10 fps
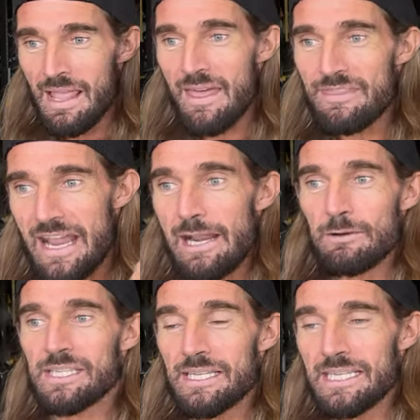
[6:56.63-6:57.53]
And then I
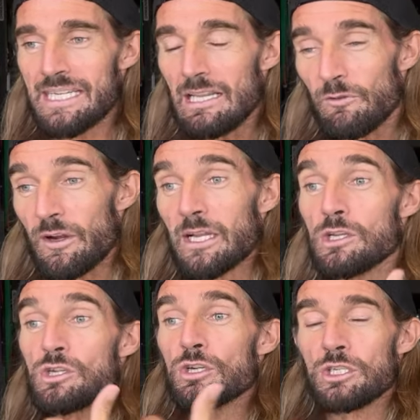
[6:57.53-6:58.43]
was thinking, if I
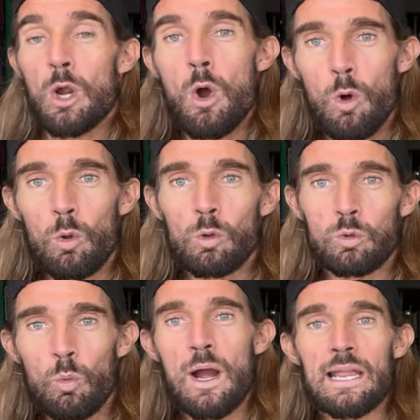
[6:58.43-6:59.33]
can just
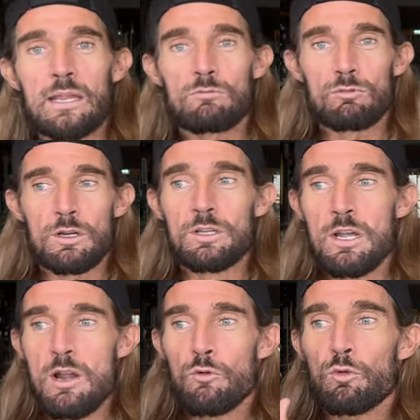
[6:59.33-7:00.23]
hold what I can run
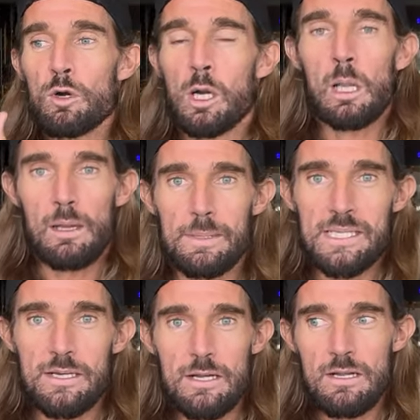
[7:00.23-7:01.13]
for a
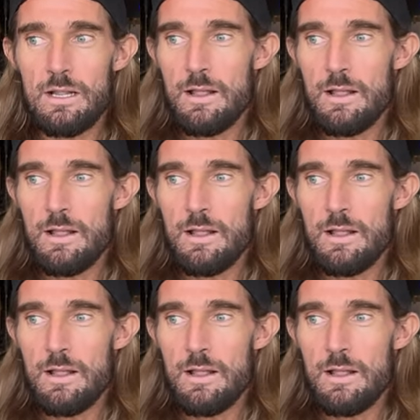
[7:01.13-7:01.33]
kilometer,